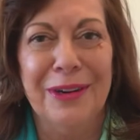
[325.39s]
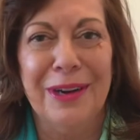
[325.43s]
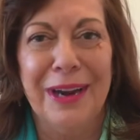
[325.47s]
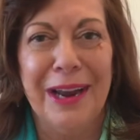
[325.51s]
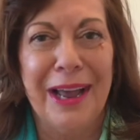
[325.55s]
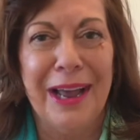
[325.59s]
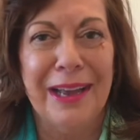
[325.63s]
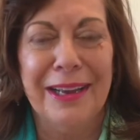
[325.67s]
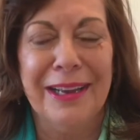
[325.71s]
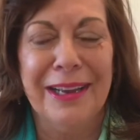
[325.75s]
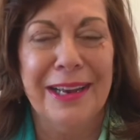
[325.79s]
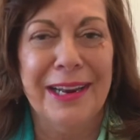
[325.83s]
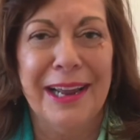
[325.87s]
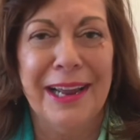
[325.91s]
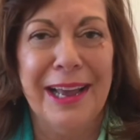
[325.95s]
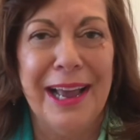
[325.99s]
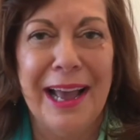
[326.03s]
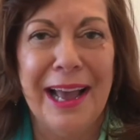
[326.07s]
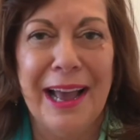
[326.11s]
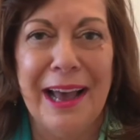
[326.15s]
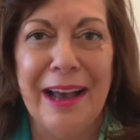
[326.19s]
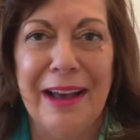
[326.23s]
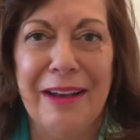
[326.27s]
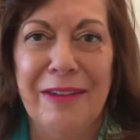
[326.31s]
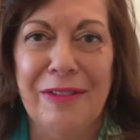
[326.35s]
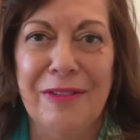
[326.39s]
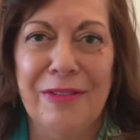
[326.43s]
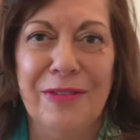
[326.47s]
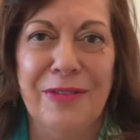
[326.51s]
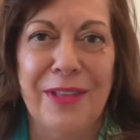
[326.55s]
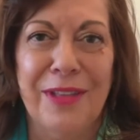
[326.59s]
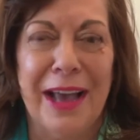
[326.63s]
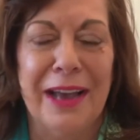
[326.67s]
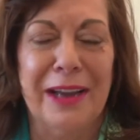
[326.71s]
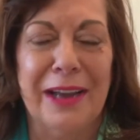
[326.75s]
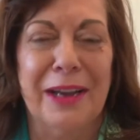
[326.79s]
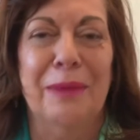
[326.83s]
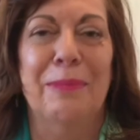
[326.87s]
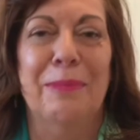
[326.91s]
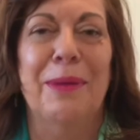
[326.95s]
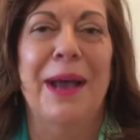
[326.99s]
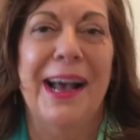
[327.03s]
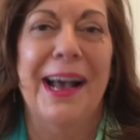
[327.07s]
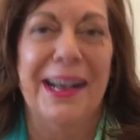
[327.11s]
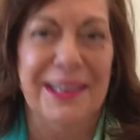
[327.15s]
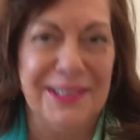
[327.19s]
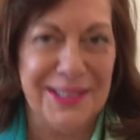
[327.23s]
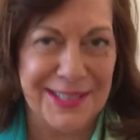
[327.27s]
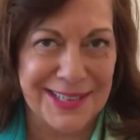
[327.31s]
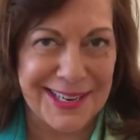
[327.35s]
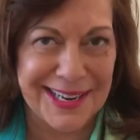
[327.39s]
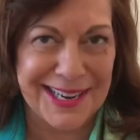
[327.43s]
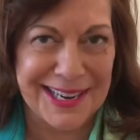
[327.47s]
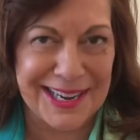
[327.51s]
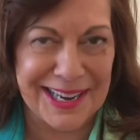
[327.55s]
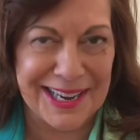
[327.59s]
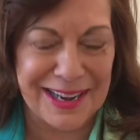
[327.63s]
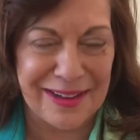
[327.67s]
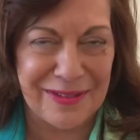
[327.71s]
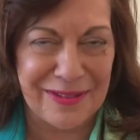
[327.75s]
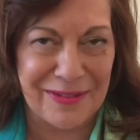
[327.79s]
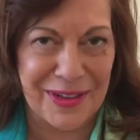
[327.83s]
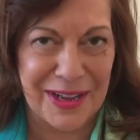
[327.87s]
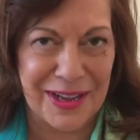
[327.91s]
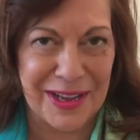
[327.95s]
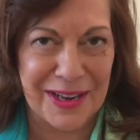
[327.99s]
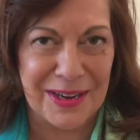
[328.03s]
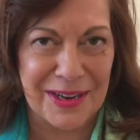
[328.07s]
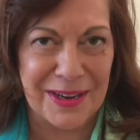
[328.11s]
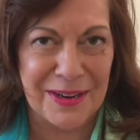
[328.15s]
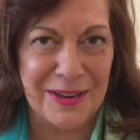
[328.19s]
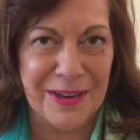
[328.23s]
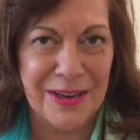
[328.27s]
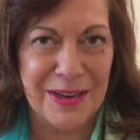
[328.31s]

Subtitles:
not going to have that capacity even.